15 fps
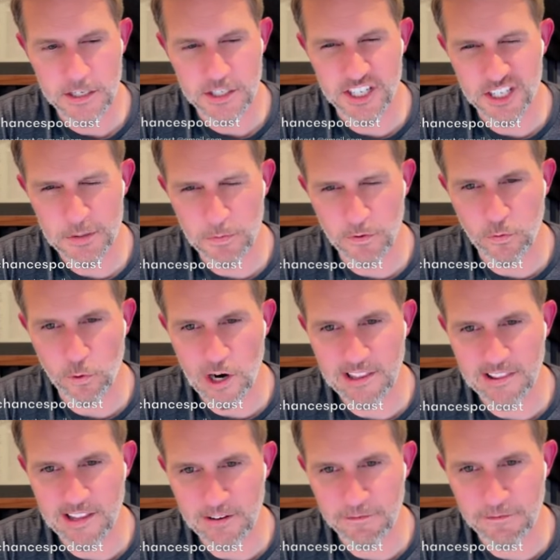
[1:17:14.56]
Just before I
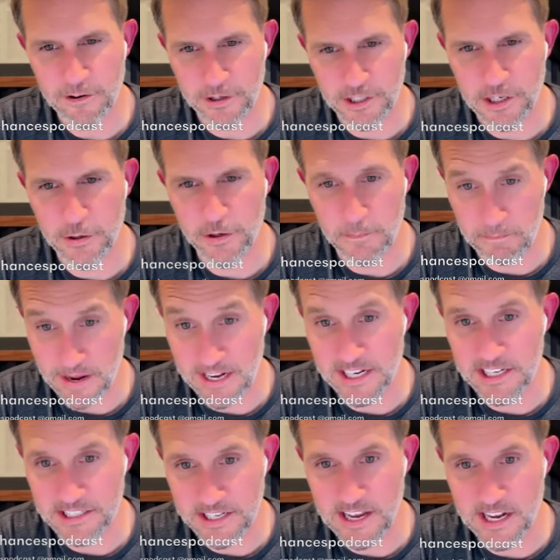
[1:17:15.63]
left there to go to
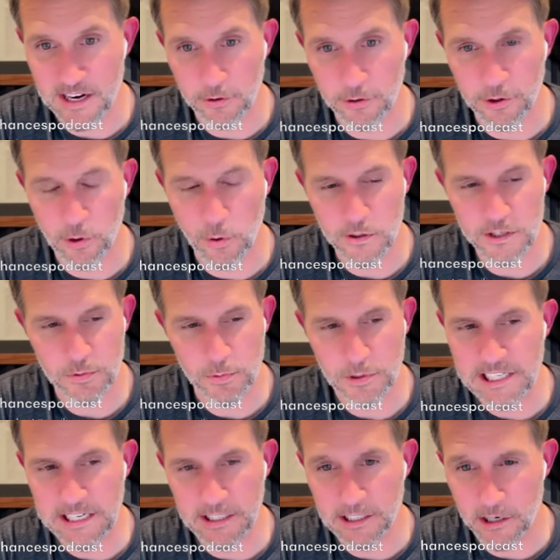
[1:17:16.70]
Benning to that other course, we
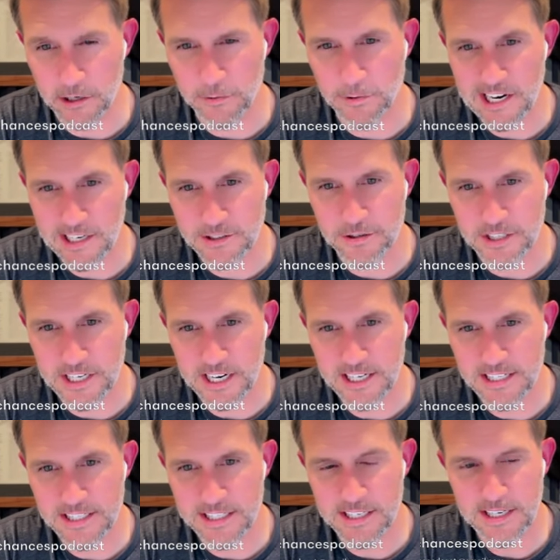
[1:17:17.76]
did a gunnery
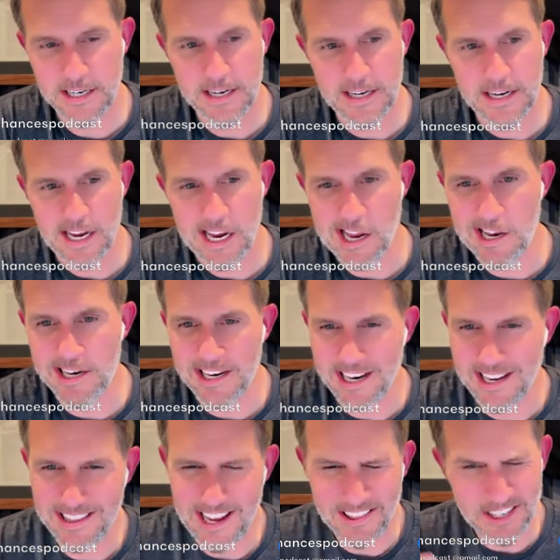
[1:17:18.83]
exercise and
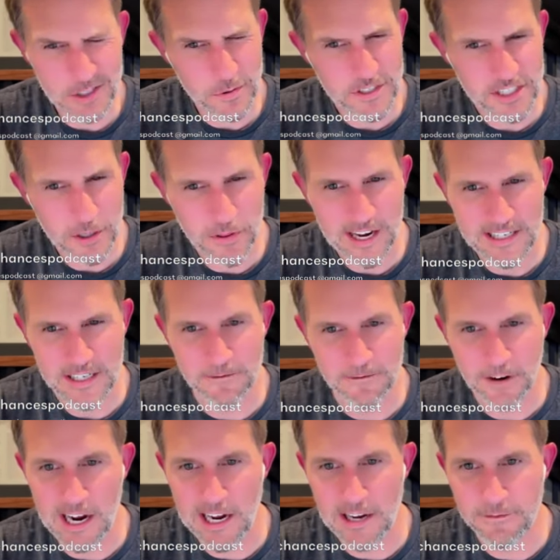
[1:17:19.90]
then this was
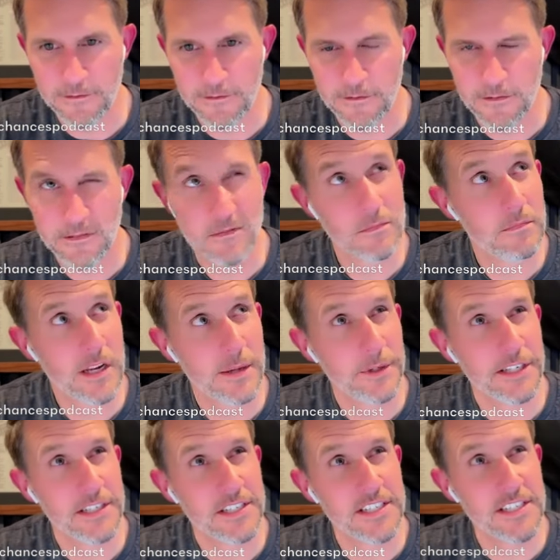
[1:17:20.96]
2005,
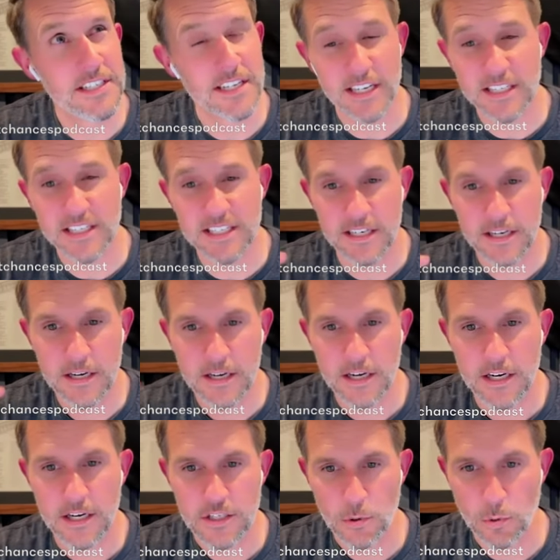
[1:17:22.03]
maybe six.
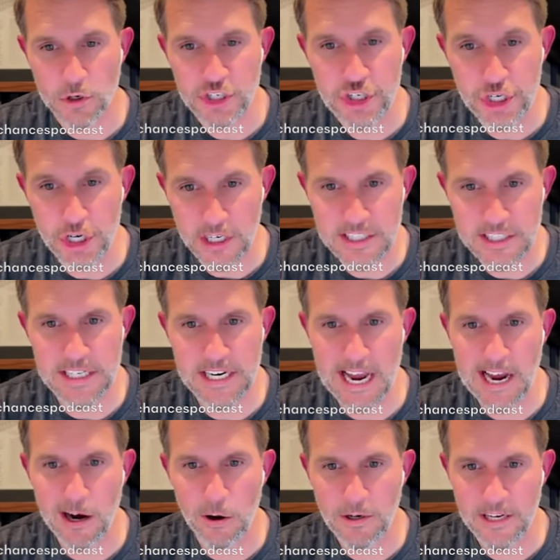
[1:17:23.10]
So we're just
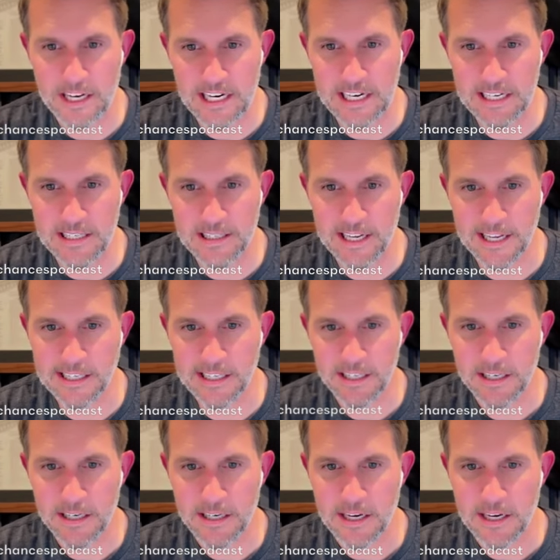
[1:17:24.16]
now getting like,